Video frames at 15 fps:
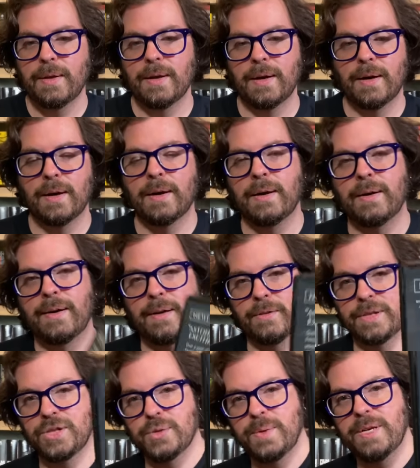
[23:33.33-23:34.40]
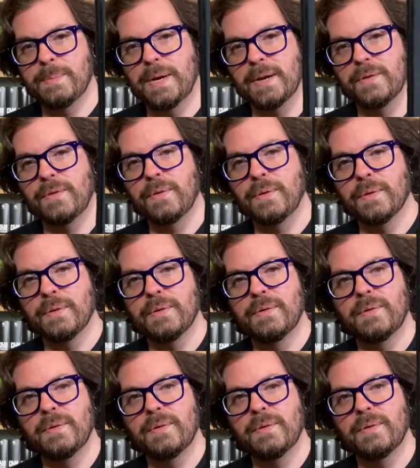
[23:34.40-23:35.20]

I'll let you read about it, too.